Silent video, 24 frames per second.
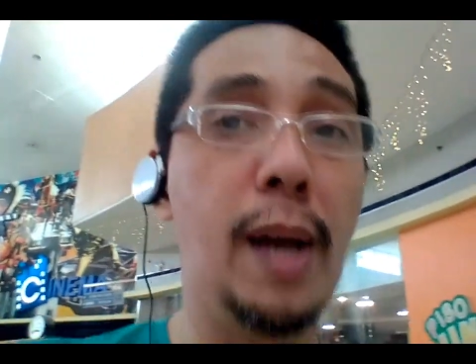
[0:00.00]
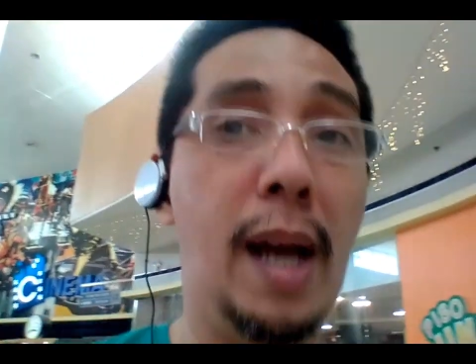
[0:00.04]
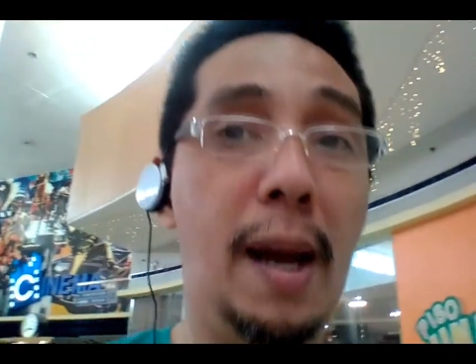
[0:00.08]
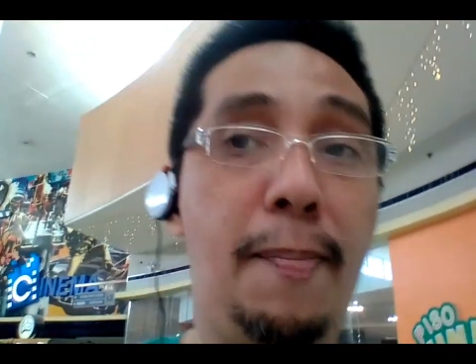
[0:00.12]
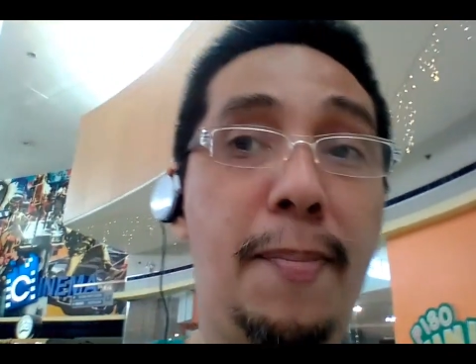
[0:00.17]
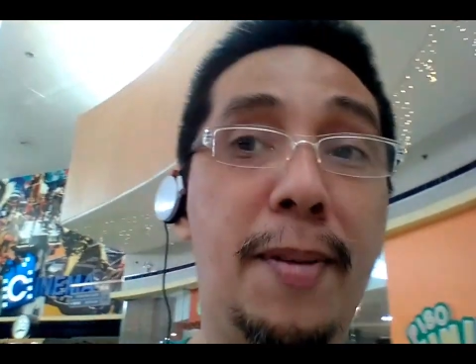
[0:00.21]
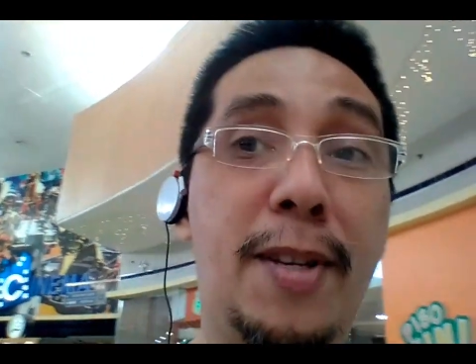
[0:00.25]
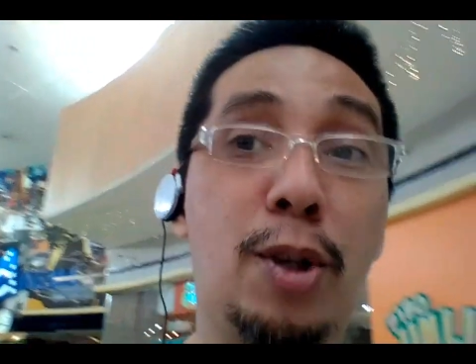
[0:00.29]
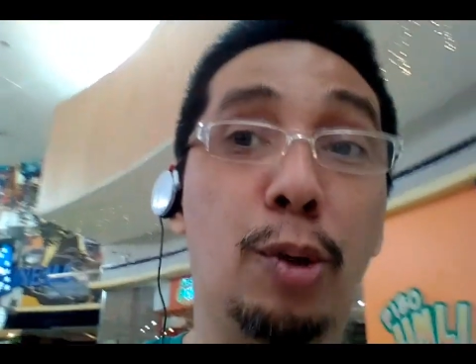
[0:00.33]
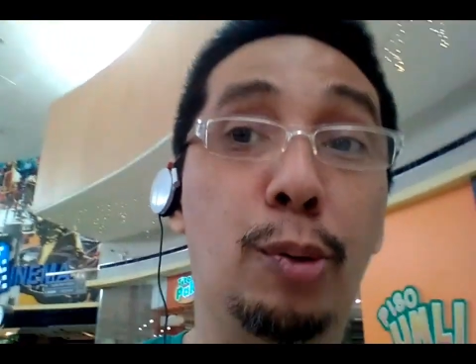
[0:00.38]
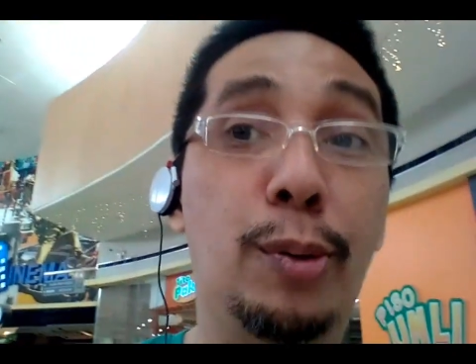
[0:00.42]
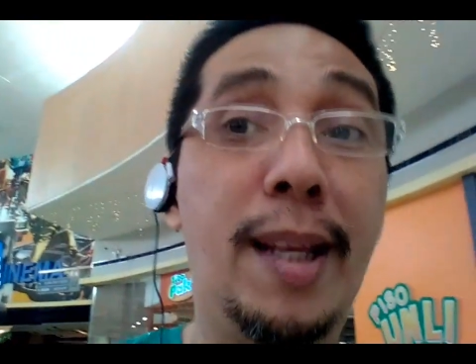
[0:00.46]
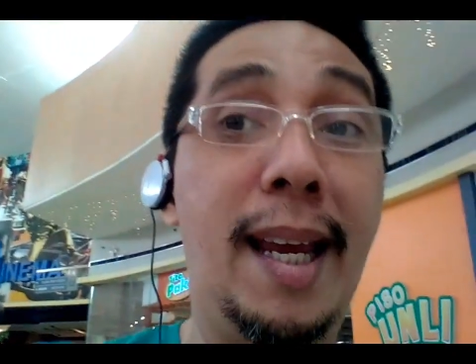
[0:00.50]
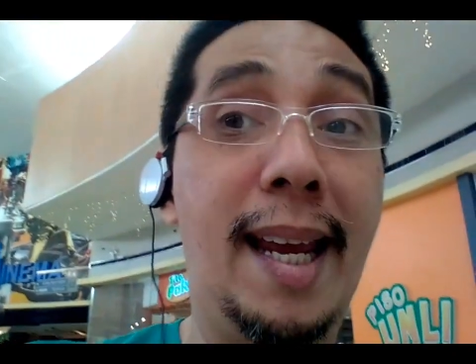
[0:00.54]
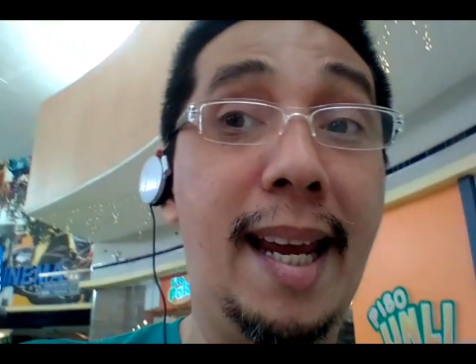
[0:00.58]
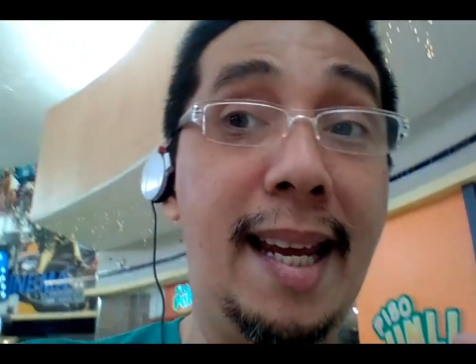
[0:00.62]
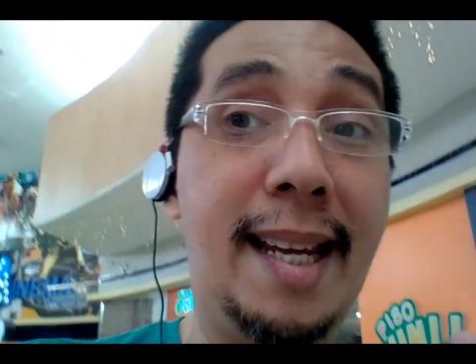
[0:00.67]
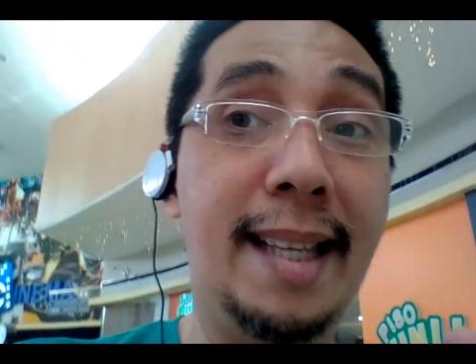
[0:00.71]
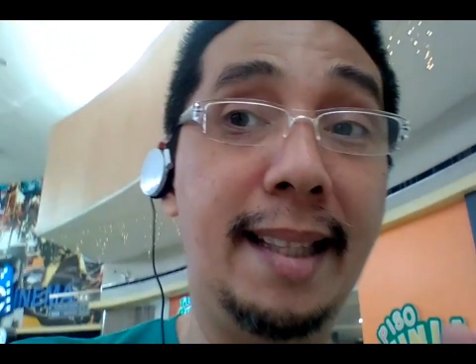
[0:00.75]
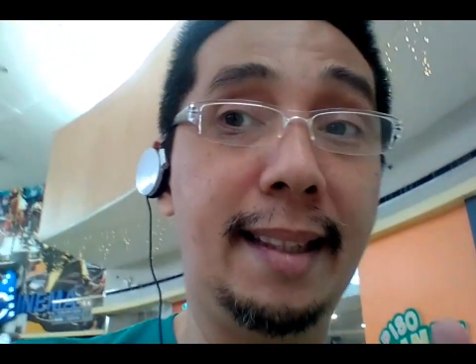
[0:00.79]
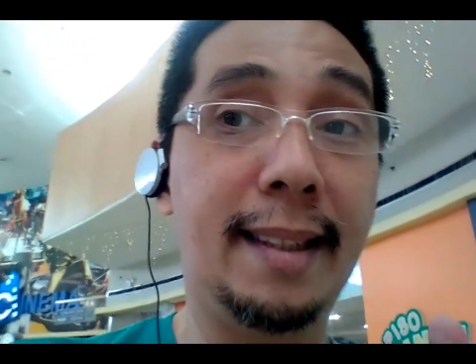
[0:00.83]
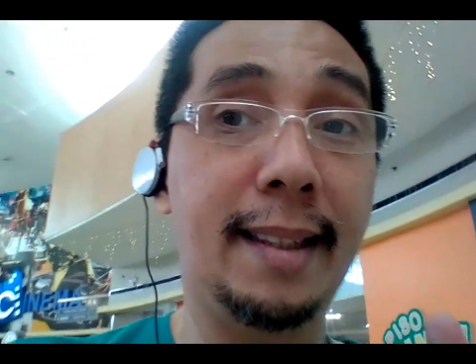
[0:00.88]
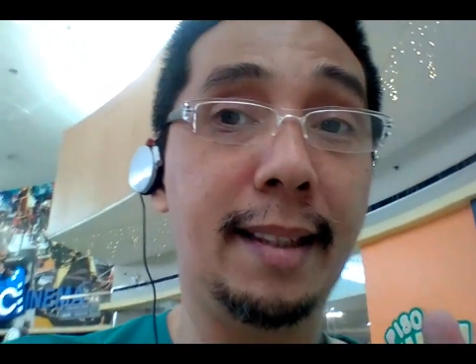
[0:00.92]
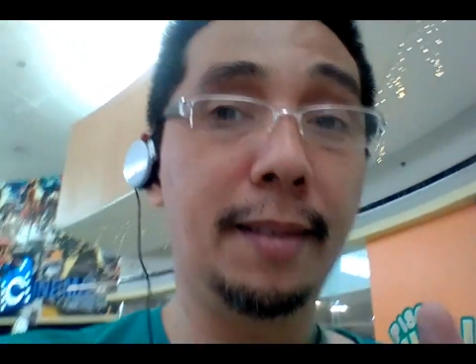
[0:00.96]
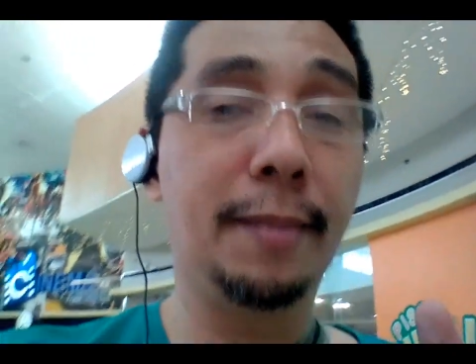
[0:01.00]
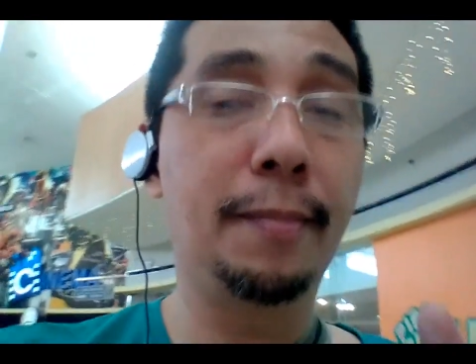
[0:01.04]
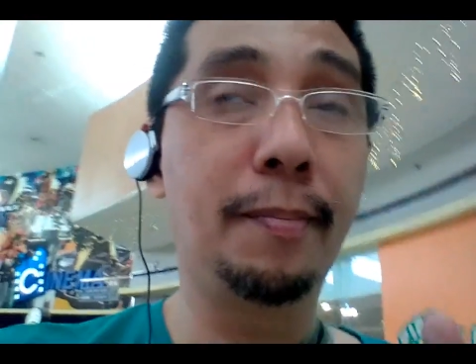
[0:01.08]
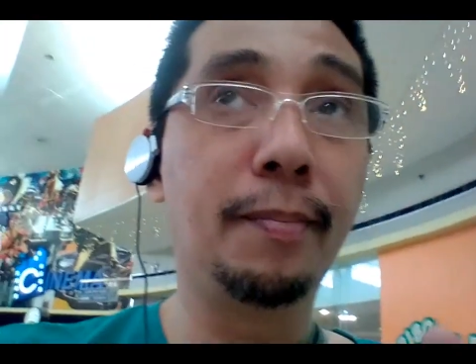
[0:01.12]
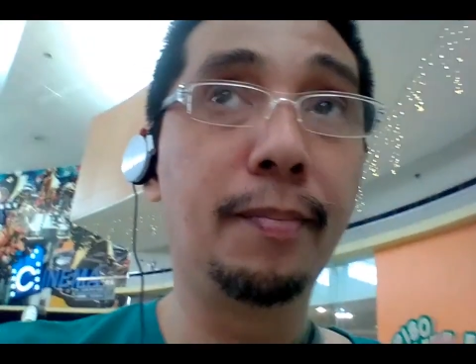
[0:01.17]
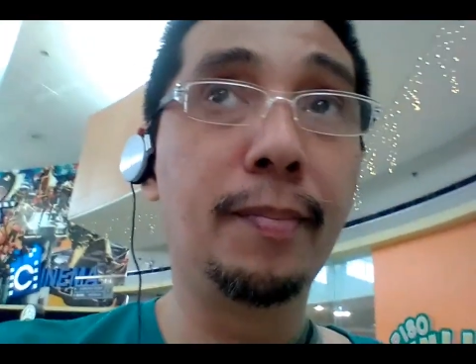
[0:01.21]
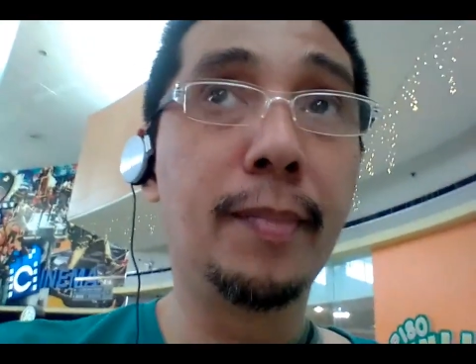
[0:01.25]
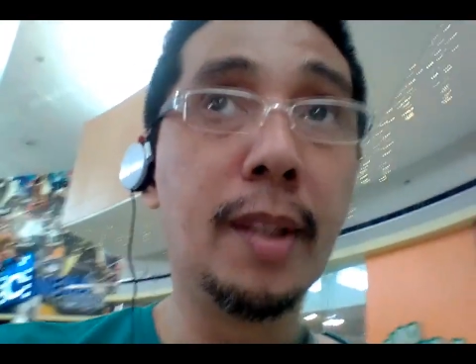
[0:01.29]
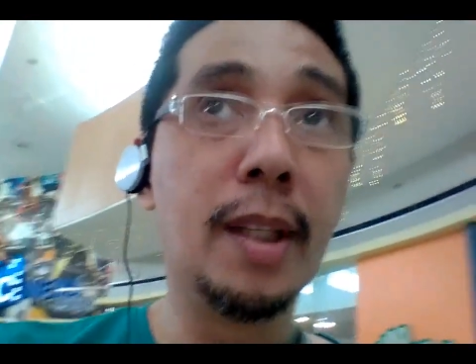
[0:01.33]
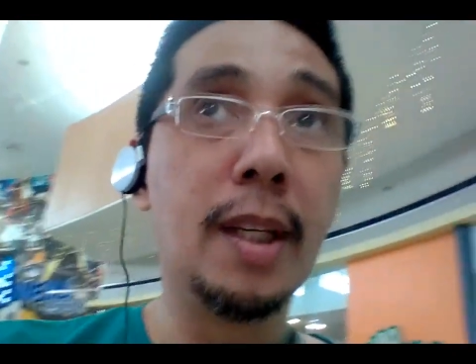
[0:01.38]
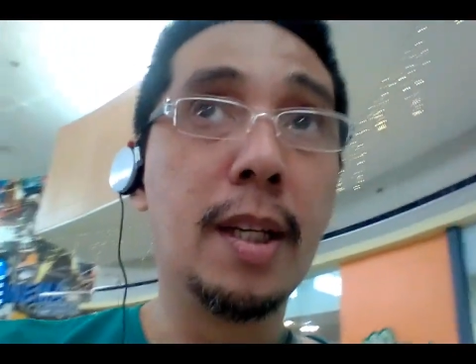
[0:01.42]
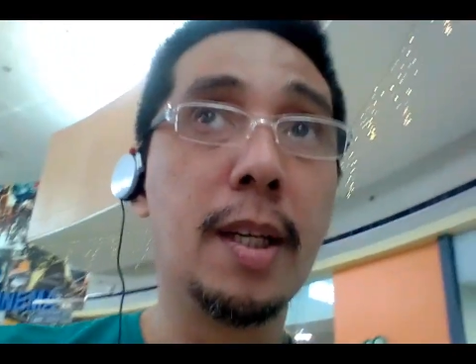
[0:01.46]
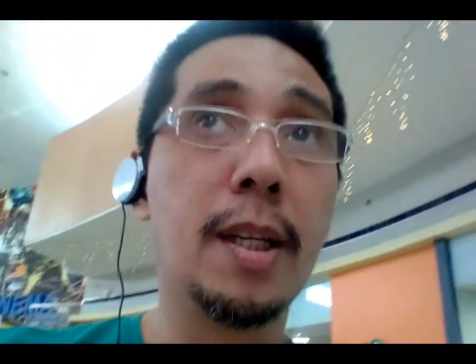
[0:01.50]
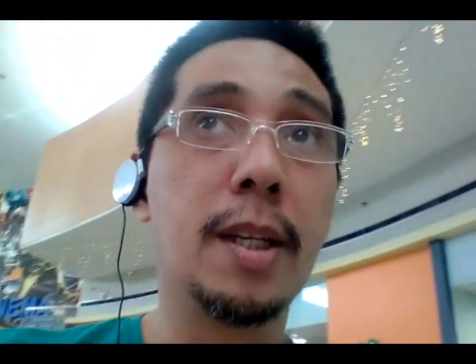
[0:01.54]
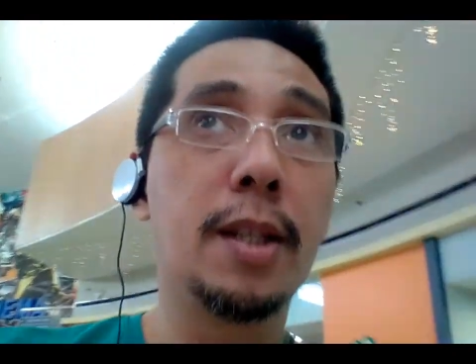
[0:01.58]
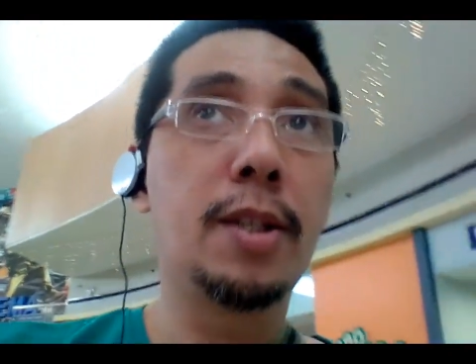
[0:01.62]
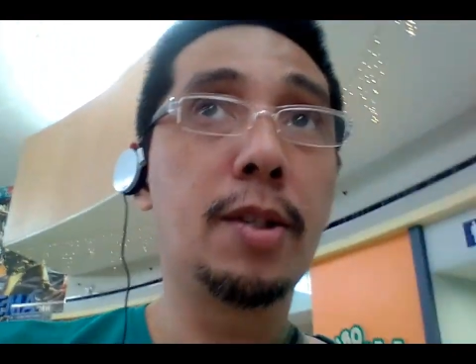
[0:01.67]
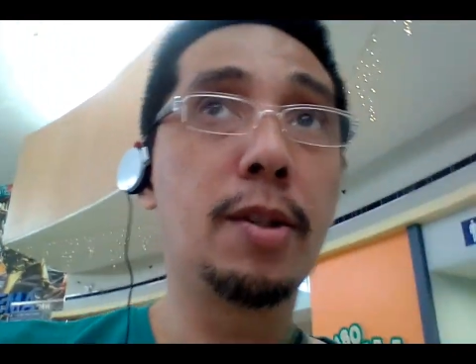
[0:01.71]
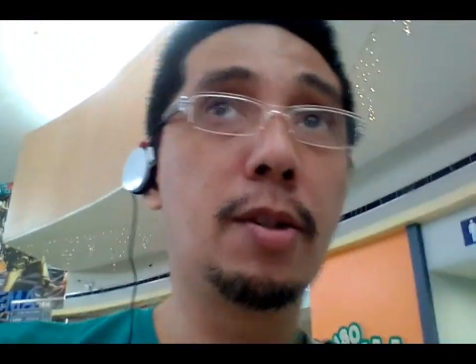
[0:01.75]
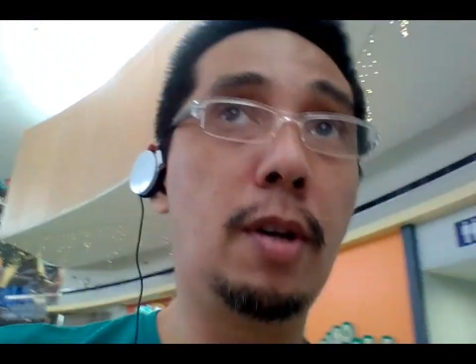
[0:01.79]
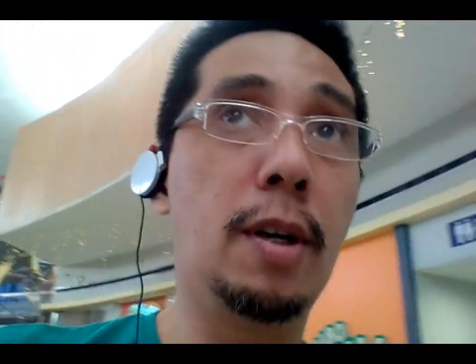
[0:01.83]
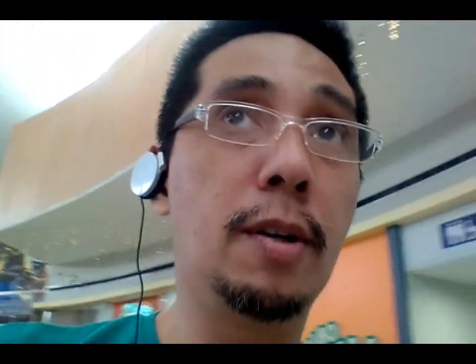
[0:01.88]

episode 8, so